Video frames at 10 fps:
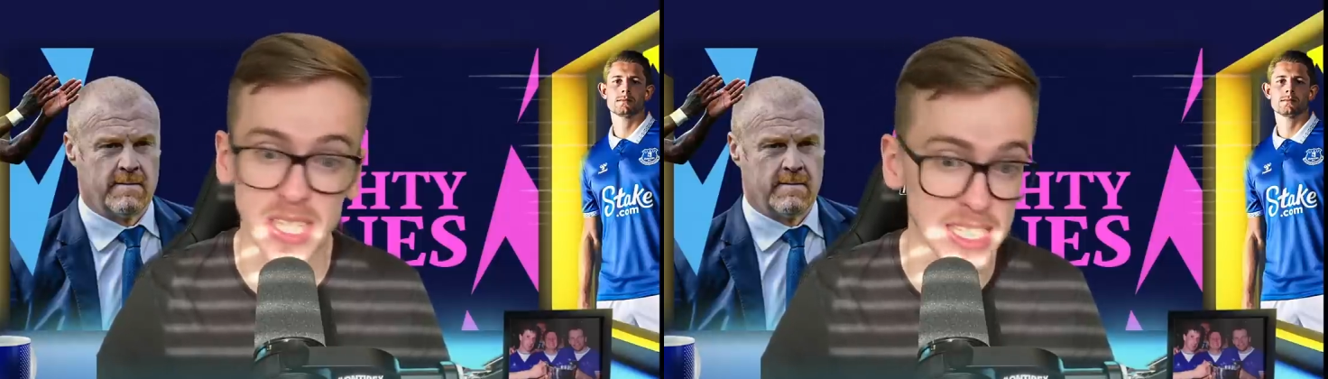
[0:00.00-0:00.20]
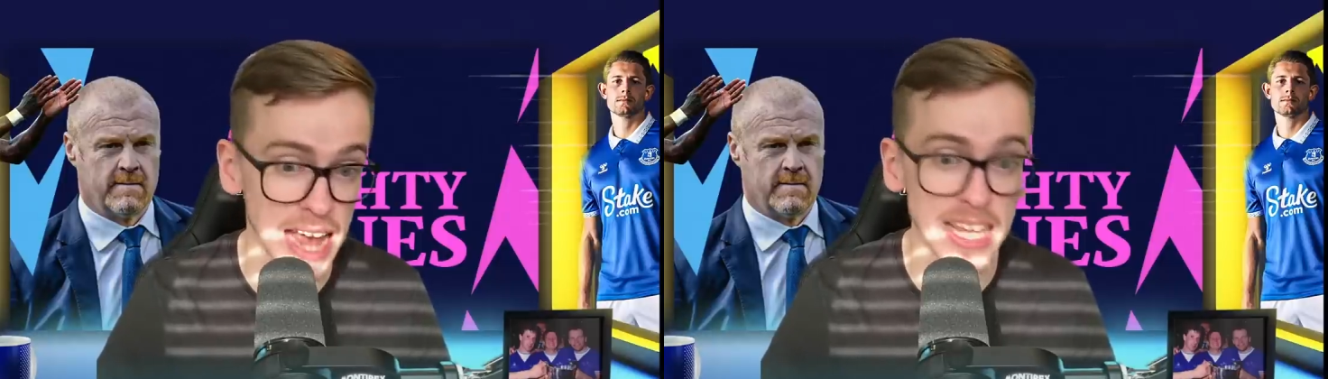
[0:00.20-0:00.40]

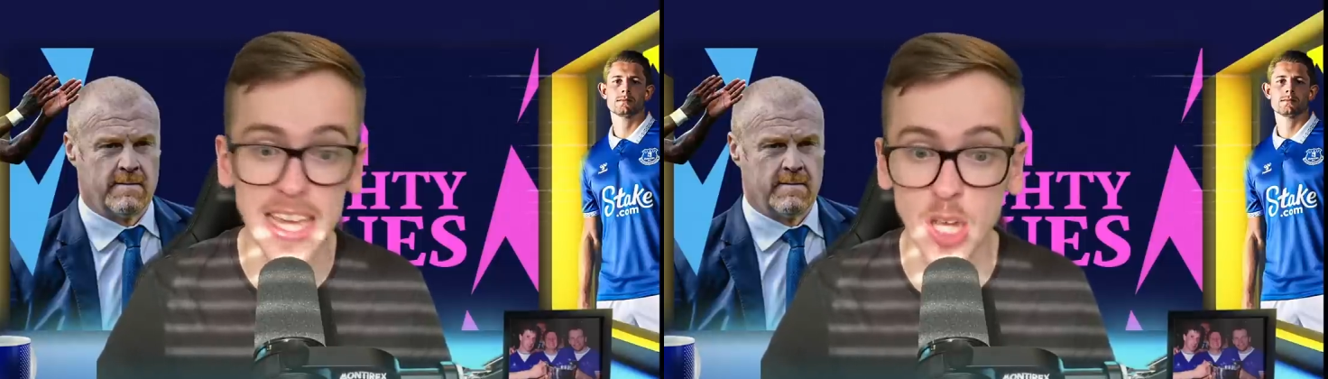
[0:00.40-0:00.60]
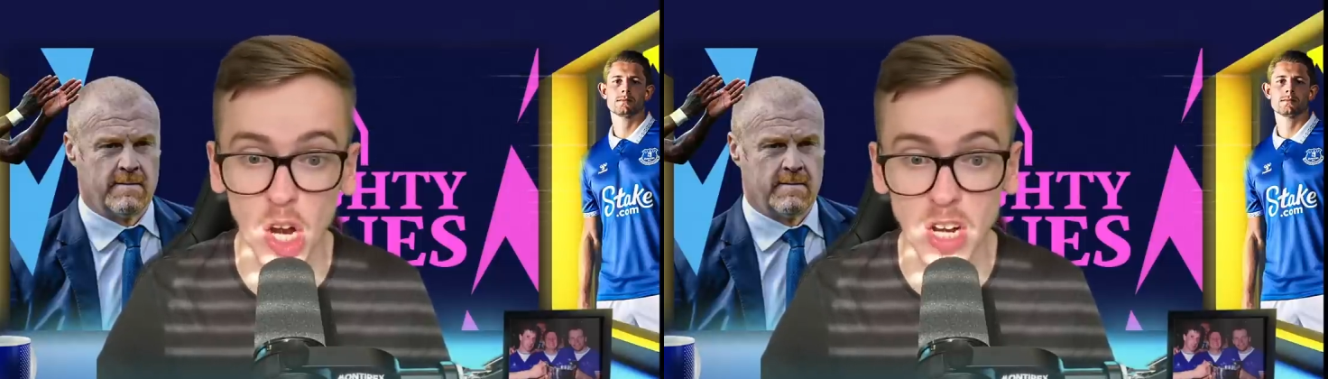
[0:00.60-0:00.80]
Speaker 1: Today,
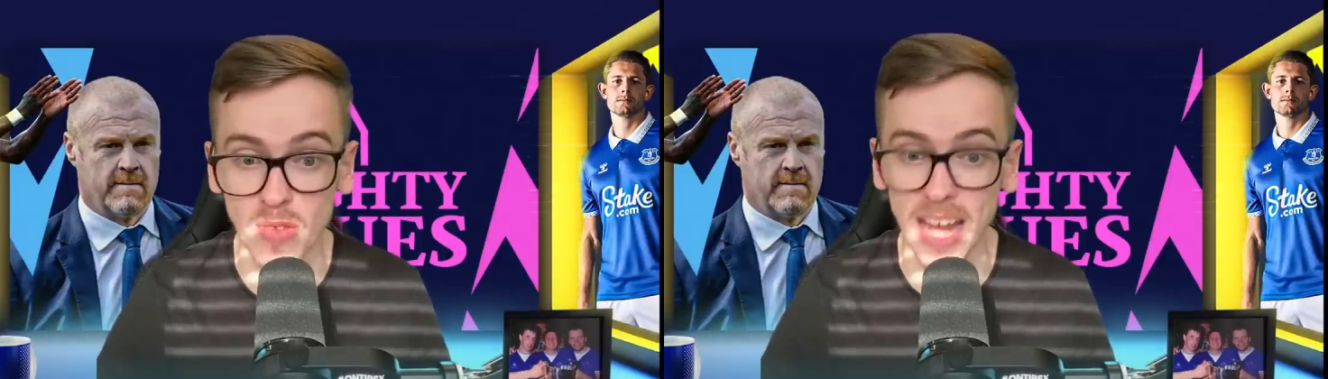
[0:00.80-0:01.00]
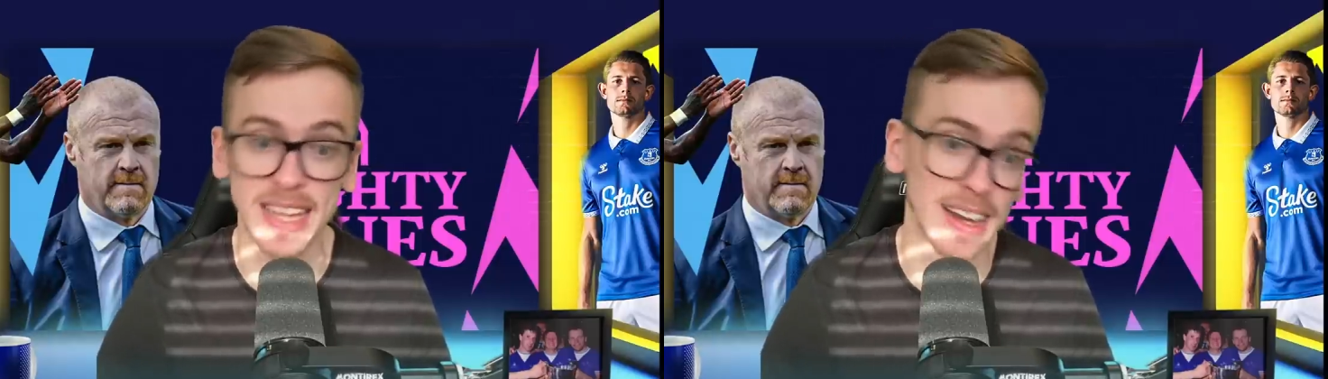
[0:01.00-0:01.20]
he got it
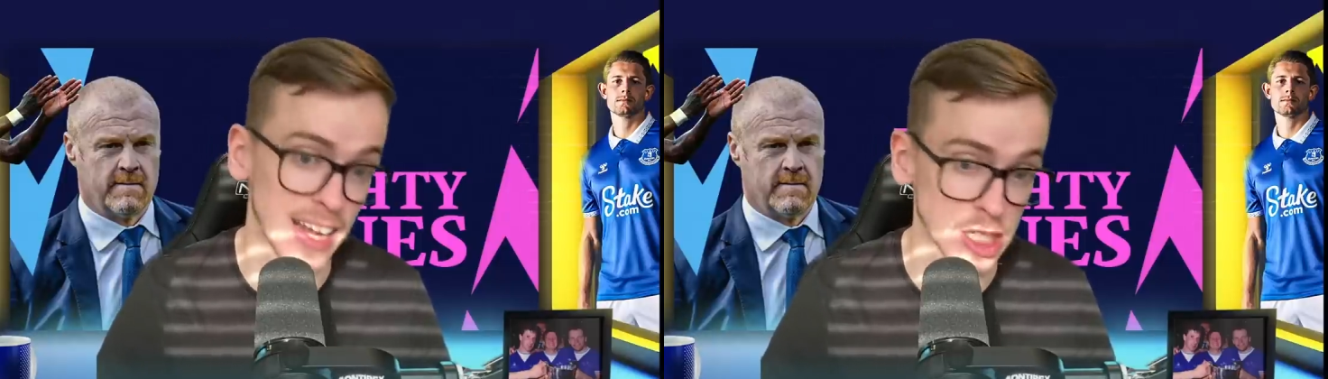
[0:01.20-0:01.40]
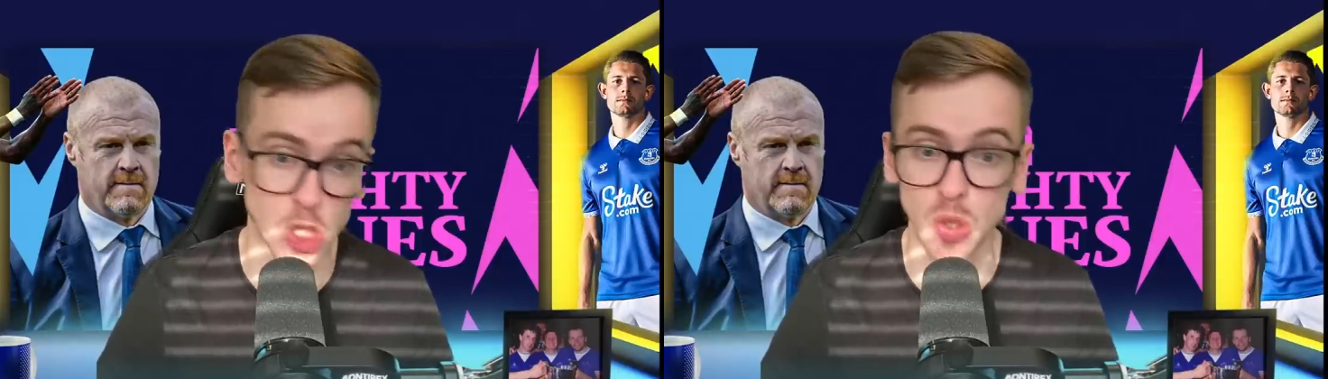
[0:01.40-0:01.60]
right. The
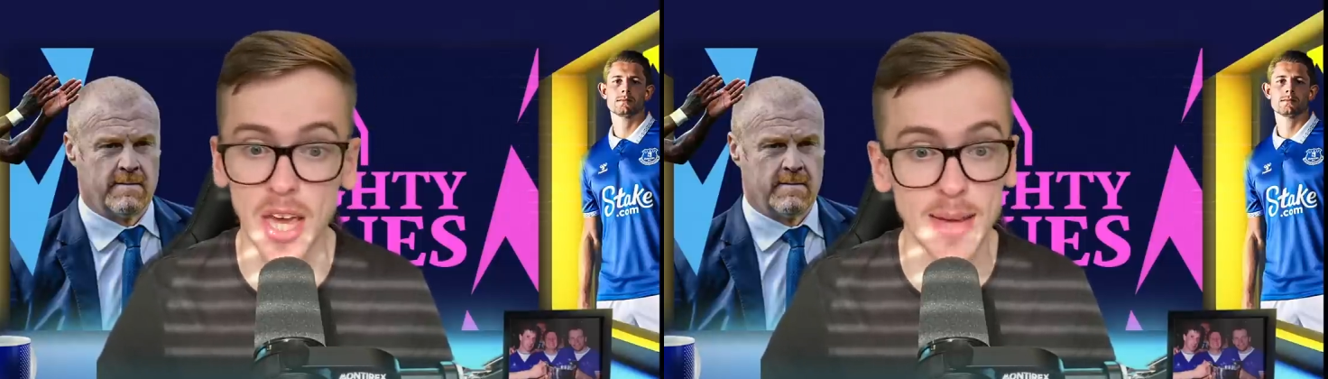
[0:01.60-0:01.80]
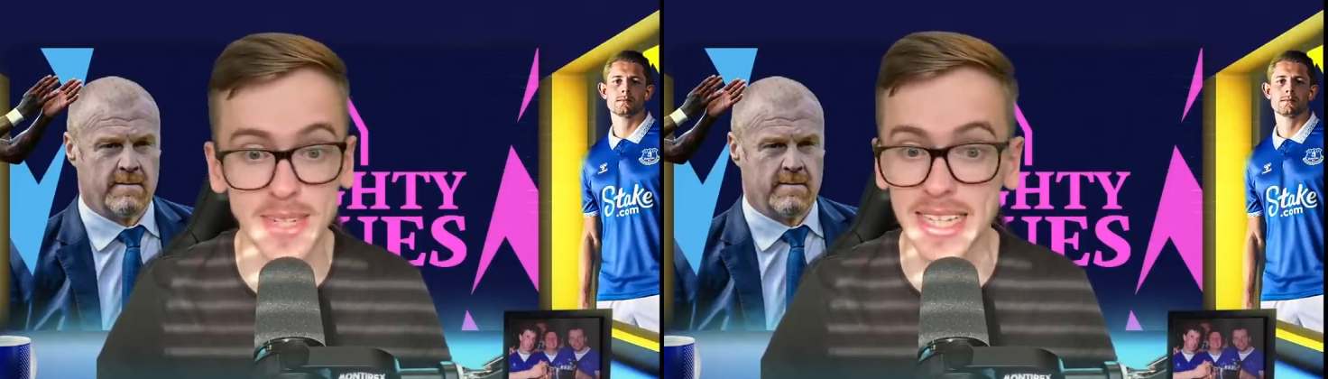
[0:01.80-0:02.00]
last two
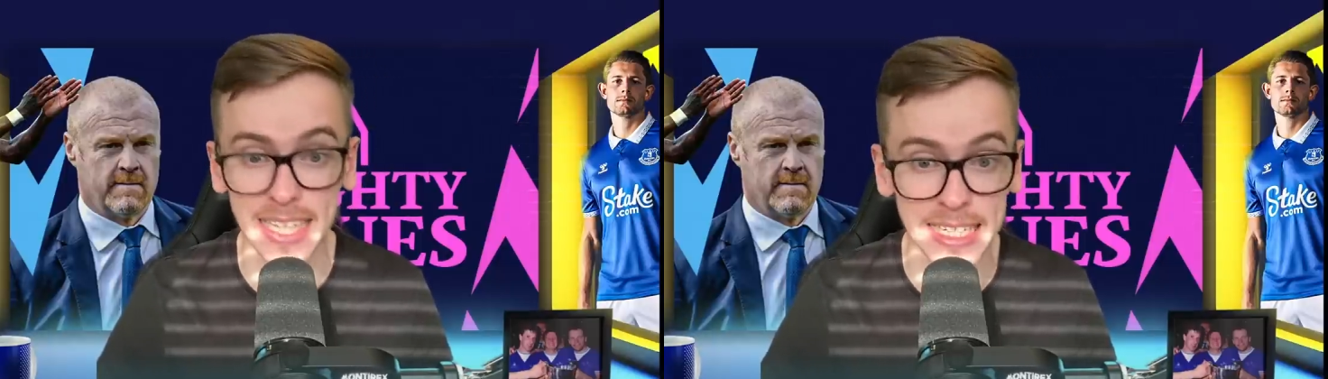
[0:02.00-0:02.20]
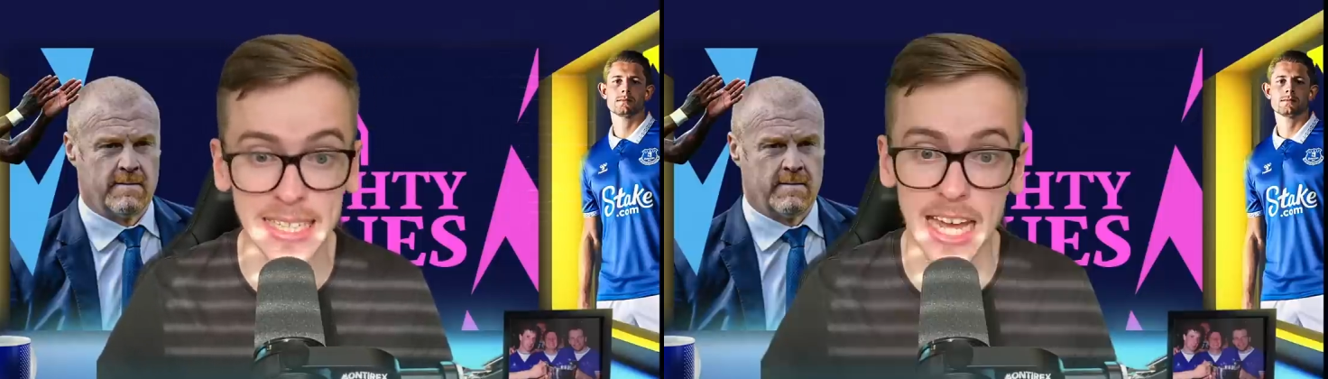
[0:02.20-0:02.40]
games, he
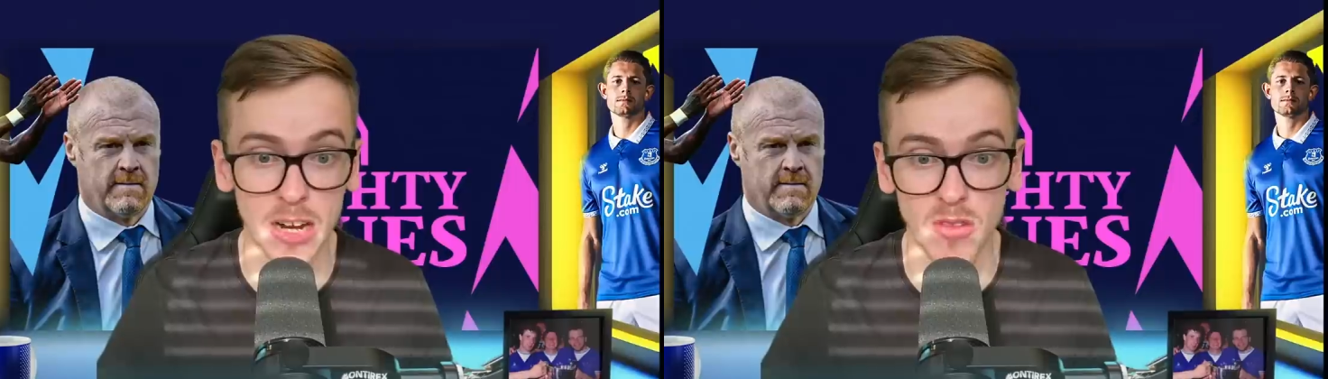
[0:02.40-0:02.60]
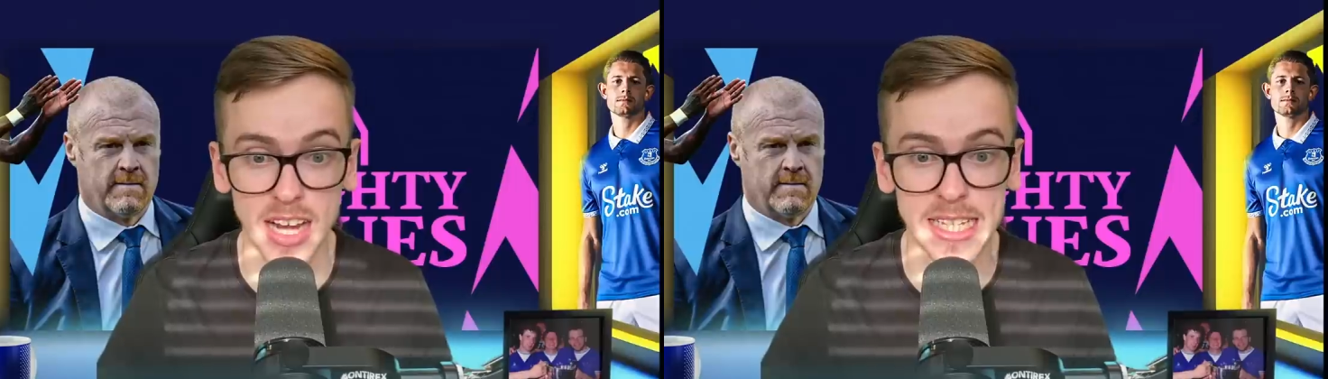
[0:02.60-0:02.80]
didn't get
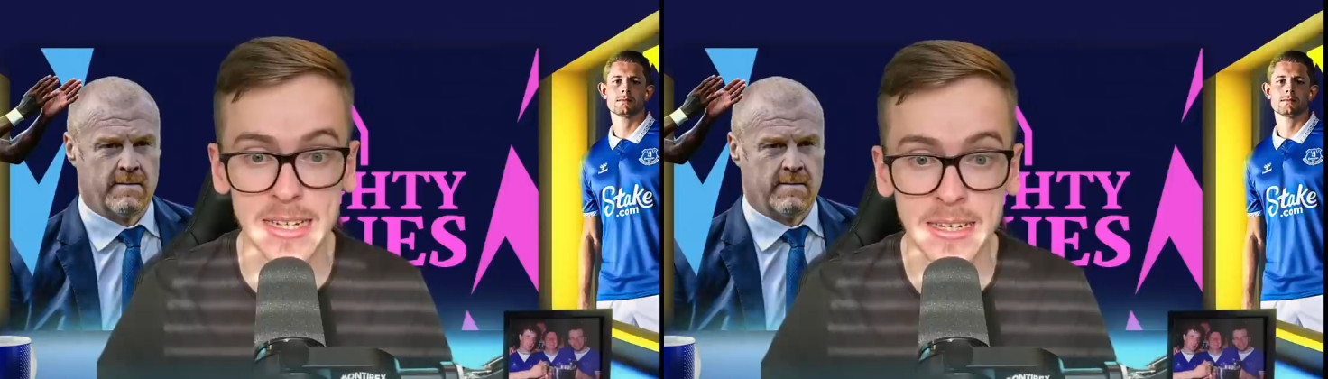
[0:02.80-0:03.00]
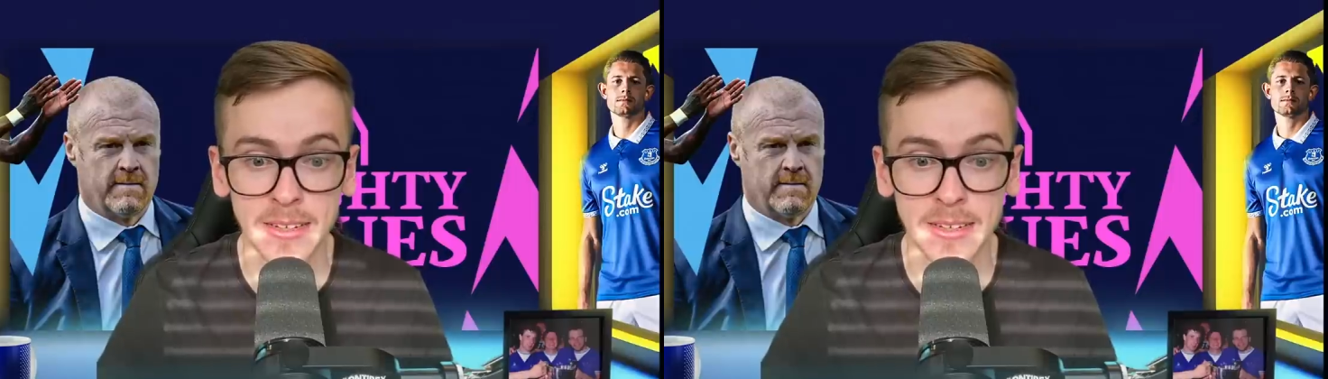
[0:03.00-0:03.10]
it right.